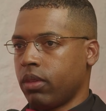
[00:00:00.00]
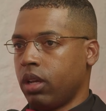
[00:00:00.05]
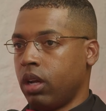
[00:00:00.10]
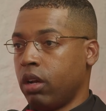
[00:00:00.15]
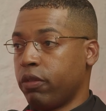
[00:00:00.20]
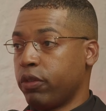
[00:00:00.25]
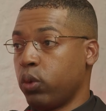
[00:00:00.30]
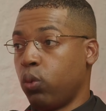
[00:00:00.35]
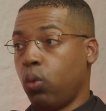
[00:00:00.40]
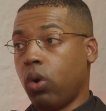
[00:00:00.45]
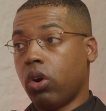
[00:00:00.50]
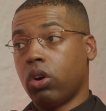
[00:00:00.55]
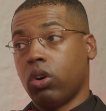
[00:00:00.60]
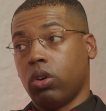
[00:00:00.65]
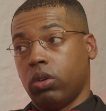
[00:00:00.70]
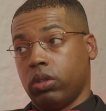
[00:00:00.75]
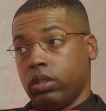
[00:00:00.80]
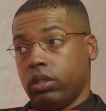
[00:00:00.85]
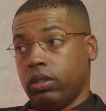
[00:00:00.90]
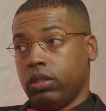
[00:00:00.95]
of the
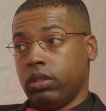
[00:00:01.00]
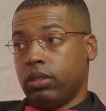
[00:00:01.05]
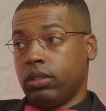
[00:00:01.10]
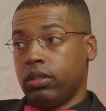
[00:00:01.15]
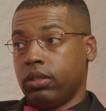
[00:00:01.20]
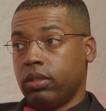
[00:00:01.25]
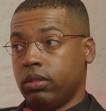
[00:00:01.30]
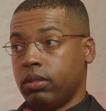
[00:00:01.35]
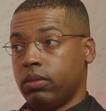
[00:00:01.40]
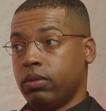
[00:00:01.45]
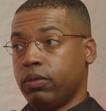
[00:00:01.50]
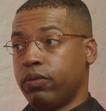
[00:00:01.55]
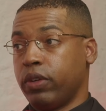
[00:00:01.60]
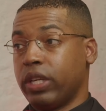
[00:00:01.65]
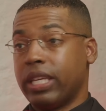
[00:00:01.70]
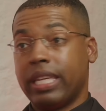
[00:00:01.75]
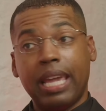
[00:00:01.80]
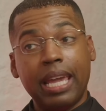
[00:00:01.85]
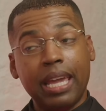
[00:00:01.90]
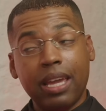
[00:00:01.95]
world yeah. for
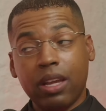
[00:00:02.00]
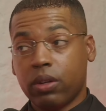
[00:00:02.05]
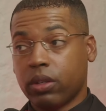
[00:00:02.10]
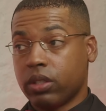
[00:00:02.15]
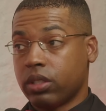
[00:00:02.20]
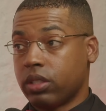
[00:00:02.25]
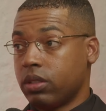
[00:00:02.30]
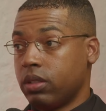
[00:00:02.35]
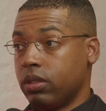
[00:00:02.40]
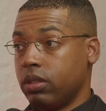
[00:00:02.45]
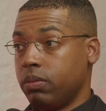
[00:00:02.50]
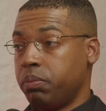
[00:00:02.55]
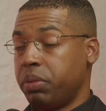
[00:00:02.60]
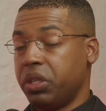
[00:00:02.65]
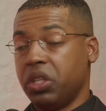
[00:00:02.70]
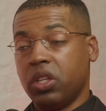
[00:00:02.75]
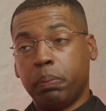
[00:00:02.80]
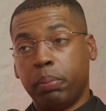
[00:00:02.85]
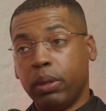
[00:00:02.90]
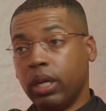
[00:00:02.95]
years,
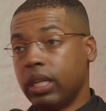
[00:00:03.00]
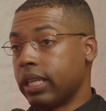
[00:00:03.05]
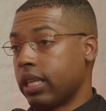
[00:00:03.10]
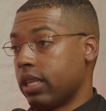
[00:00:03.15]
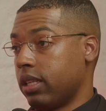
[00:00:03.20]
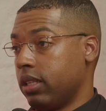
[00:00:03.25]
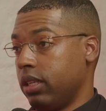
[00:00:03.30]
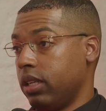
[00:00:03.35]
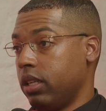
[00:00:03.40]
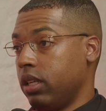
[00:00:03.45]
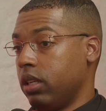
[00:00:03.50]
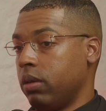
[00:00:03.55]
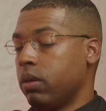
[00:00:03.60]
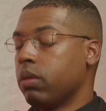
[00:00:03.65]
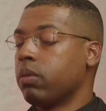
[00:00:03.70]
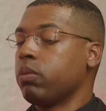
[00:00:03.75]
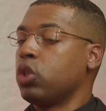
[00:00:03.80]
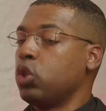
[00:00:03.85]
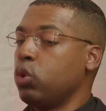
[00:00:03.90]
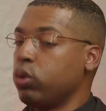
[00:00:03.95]
been the bully,
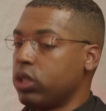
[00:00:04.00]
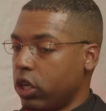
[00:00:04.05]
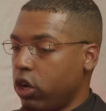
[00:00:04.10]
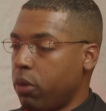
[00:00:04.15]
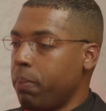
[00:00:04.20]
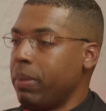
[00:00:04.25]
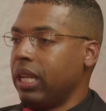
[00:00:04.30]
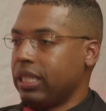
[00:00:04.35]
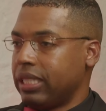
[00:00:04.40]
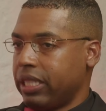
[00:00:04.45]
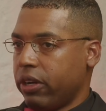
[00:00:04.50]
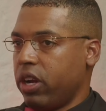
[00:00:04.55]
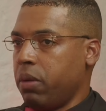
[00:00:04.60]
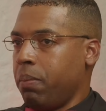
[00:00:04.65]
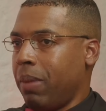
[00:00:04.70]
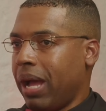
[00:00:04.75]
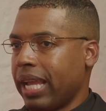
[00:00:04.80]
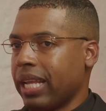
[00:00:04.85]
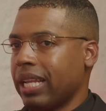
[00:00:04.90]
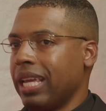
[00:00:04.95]
using her military
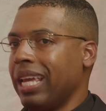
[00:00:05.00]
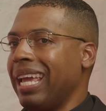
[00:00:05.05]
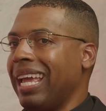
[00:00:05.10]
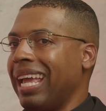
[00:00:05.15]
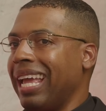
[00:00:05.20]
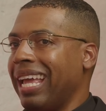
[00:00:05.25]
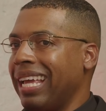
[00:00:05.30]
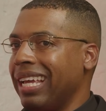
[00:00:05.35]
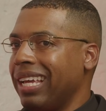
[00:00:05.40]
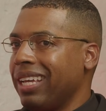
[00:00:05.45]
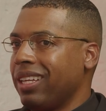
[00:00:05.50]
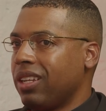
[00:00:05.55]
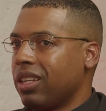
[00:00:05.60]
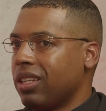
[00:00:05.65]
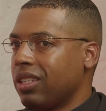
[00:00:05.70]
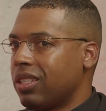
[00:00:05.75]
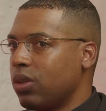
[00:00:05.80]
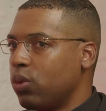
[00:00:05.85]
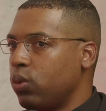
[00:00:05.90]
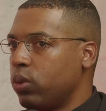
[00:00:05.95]
might
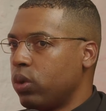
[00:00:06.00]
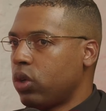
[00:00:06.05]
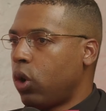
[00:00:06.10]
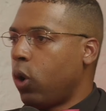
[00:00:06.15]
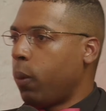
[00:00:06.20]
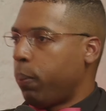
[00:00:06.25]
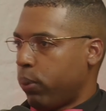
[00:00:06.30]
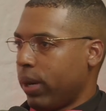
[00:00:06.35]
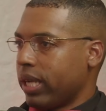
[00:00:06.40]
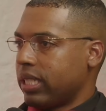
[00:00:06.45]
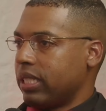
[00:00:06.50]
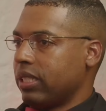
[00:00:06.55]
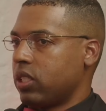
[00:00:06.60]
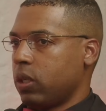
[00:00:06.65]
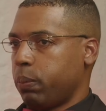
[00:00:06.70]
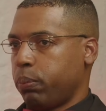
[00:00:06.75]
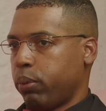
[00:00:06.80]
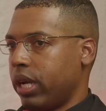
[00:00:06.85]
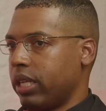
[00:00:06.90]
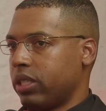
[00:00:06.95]
to oppress and
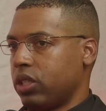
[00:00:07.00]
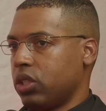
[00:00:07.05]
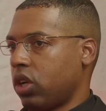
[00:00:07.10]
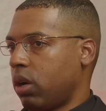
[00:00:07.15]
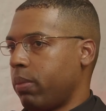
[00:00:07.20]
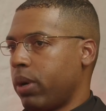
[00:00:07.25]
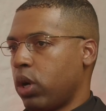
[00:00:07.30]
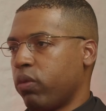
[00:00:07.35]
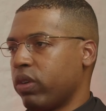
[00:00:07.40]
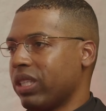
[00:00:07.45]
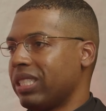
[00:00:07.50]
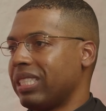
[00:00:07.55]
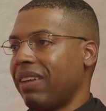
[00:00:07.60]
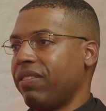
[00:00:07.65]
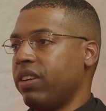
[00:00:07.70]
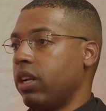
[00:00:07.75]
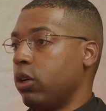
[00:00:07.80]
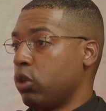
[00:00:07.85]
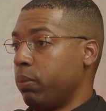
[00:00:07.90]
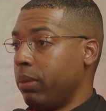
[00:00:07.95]
suppress. You're talking about over
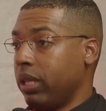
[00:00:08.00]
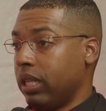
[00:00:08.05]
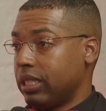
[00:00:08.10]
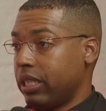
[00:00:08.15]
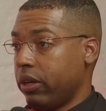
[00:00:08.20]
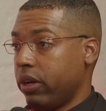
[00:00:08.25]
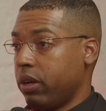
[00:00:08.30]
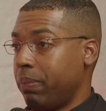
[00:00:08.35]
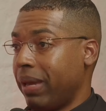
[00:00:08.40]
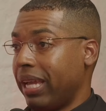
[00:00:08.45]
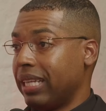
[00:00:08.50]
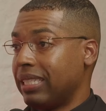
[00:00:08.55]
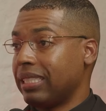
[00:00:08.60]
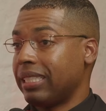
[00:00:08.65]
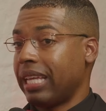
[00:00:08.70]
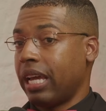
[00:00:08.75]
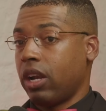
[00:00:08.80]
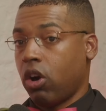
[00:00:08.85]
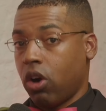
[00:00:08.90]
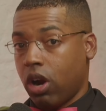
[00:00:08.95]
seven hundred military bases
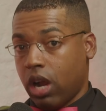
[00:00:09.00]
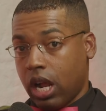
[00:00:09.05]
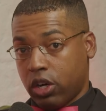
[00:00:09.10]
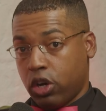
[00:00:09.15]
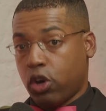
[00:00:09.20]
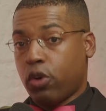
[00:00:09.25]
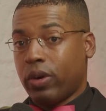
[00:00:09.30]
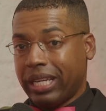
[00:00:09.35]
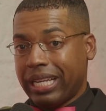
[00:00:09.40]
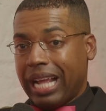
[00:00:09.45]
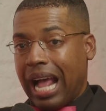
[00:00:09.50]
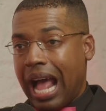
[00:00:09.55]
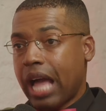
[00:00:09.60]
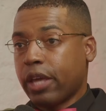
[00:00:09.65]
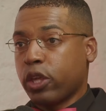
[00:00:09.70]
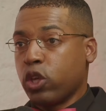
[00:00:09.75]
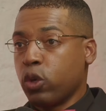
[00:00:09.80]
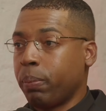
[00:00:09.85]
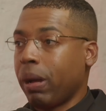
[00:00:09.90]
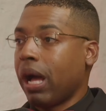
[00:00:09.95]
that are currently
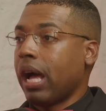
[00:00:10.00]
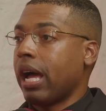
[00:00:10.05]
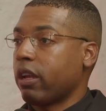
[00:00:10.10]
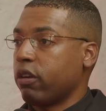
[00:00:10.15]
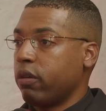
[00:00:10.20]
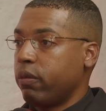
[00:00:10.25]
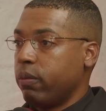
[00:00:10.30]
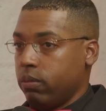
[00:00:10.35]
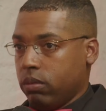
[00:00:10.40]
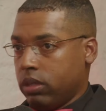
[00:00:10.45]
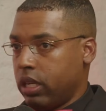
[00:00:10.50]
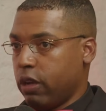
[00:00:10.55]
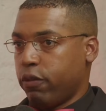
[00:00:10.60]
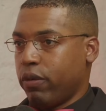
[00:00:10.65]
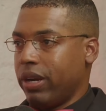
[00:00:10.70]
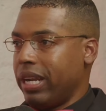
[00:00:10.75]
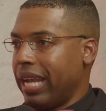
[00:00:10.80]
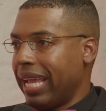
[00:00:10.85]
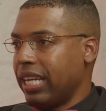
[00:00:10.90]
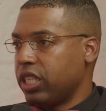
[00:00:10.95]
occupying
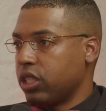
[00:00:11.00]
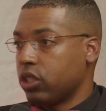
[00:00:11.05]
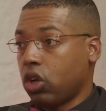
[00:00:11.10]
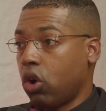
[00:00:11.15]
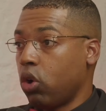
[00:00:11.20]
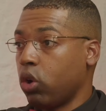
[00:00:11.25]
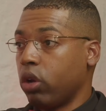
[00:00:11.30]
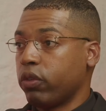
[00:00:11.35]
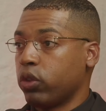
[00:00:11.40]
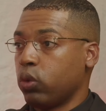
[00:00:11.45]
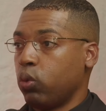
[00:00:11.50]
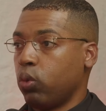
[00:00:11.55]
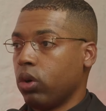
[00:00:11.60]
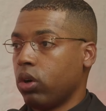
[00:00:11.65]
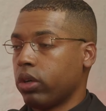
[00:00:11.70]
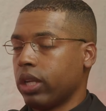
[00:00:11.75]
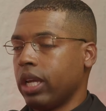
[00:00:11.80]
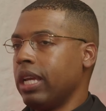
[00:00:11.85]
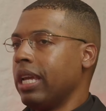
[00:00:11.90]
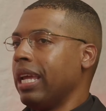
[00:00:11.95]
different nations all over the
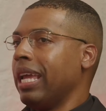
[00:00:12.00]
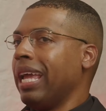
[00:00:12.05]
world.